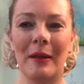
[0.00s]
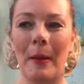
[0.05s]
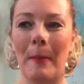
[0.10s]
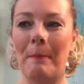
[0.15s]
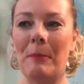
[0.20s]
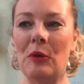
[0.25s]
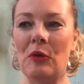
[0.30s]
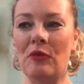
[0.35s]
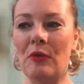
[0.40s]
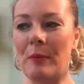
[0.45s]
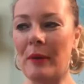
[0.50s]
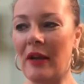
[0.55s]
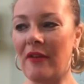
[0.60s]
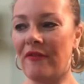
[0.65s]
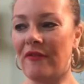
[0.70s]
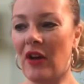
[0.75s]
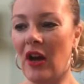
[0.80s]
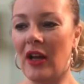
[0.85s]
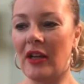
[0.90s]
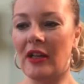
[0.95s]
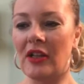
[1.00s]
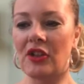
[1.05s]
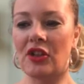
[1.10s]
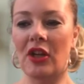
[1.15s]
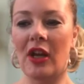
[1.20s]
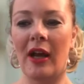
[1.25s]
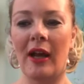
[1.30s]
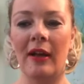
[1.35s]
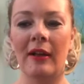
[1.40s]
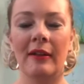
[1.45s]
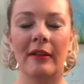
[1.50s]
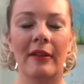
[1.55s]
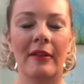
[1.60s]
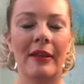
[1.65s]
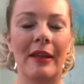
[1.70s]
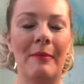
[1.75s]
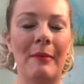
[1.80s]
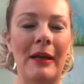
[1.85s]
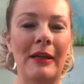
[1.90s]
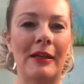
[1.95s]
move a bit of furniture,
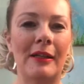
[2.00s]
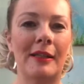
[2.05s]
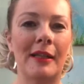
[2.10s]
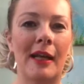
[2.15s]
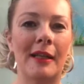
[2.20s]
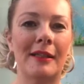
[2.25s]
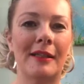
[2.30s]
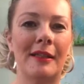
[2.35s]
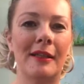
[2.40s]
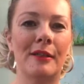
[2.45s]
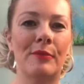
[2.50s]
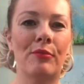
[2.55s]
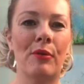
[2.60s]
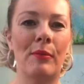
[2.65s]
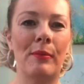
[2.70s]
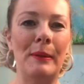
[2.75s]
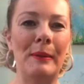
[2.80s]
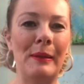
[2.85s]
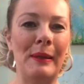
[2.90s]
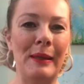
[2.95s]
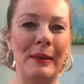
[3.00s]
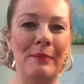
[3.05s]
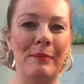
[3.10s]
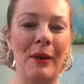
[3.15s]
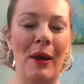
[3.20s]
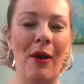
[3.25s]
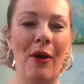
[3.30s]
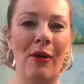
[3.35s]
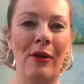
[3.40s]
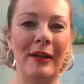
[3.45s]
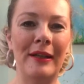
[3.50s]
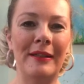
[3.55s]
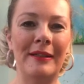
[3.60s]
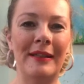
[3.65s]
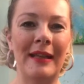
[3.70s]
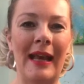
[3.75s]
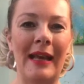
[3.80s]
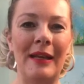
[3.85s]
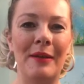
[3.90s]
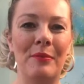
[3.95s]
the amount of dust that's probably behind
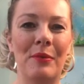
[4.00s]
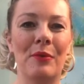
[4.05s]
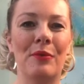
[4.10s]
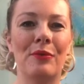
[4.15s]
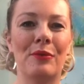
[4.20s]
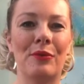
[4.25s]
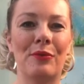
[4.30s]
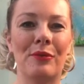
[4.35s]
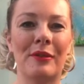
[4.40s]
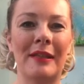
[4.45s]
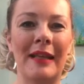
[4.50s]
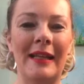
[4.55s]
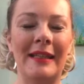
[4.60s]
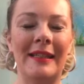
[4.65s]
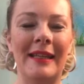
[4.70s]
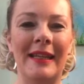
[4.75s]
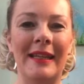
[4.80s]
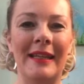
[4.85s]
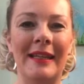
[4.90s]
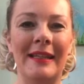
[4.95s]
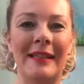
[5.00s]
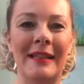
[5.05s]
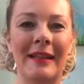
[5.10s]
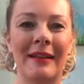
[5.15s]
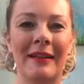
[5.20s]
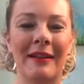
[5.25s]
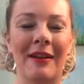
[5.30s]
tables or settees.